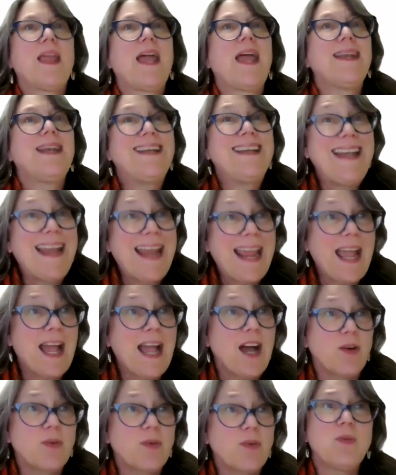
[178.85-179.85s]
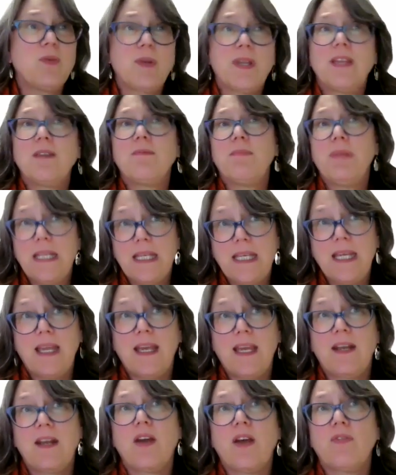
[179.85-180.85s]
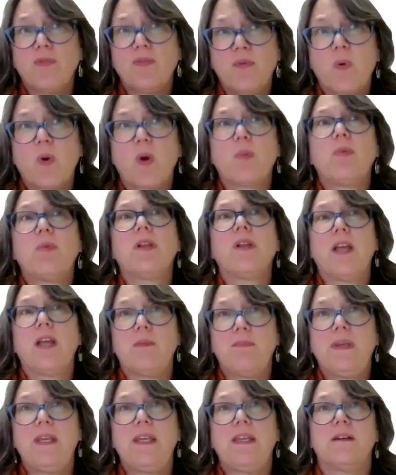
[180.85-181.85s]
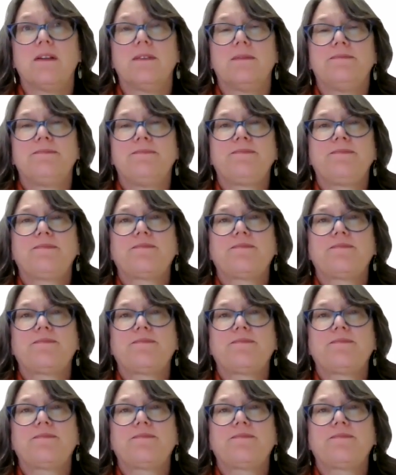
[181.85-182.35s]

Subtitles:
and now you can begin a formal appeal.